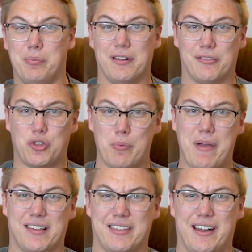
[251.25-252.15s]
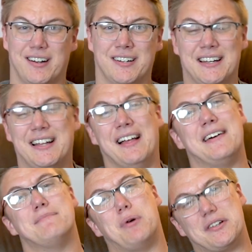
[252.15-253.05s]
bit of a throwback there.
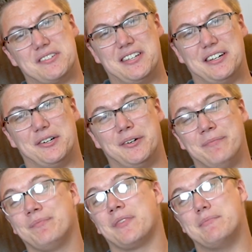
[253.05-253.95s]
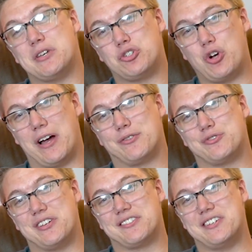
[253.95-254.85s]
But still, missed John
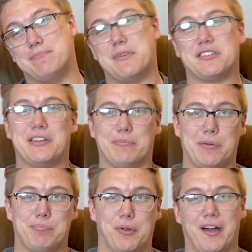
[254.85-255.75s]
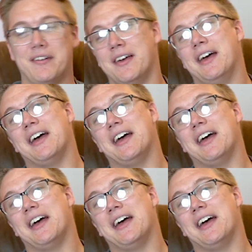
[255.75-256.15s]
Krasinski, missed Emily Blunt.